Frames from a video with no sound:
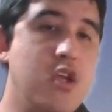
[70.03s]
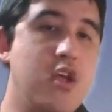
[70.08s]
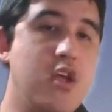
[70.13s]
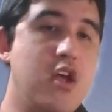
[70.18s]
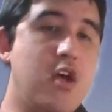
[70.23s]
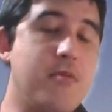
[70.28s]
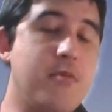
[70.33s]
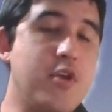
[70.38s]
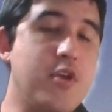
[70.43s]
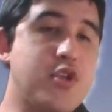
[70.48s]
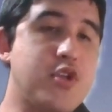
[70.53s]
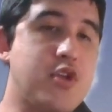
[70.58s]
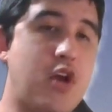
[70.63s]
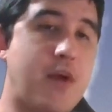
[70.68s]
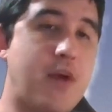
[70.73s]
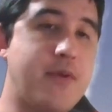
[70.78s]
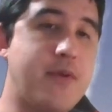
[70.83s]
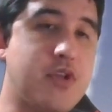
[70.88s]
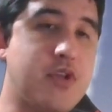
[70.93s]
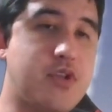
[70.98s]
I'm going to
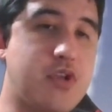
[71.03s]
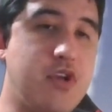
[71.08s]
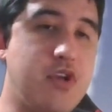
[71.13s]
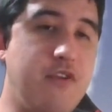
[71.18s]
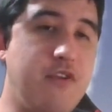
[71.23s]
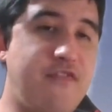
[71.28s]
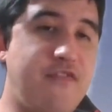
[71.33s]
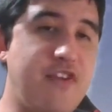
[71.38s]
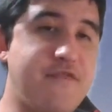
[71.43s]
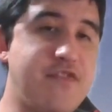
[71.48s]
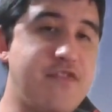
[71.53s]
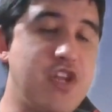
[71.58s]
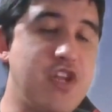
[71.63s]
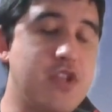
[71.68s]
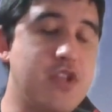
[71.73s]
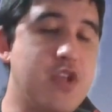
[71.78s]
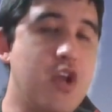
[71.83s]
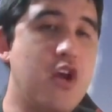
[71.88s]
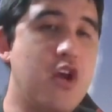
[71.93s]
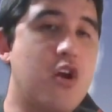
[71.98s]
start with the
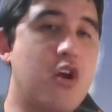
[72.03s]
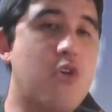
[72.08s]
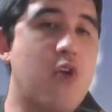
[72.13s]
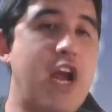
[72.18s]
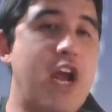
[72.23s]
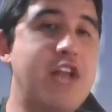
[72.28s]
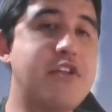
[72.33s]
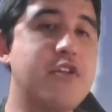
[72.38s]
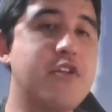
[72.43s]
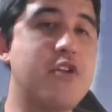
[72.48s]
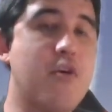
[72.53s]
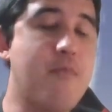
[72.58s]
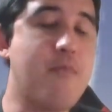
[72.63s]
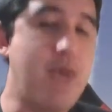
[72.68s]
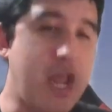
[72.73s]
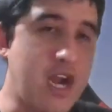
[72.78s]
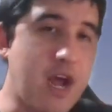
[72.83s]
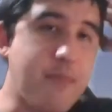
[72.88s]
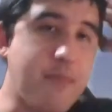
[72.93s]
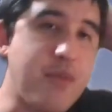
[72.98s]
250s. Granted, there
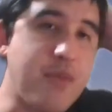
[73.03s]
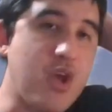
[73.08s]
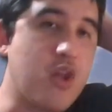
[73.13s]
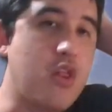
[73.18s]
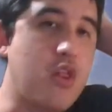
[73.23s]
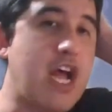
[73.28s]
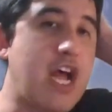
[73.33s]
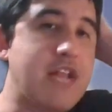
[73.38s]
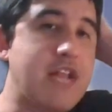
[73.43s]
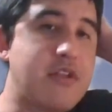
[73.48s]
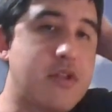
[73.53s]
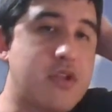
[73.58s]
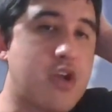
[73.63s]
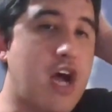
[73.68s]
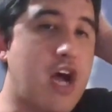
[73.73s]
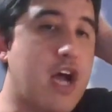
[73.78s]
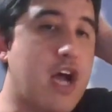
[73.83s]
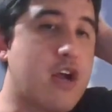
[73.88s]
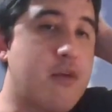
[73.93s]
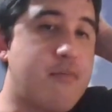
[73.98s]
may not be a lot to
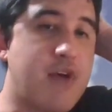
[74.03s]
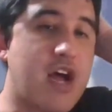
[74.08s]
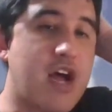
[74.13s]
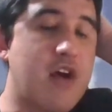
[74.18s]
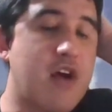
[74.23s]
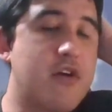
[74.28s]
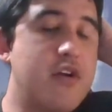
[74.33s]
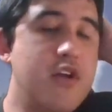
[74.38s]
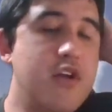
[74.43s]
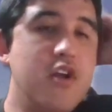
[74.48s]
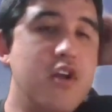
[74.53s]
talk about.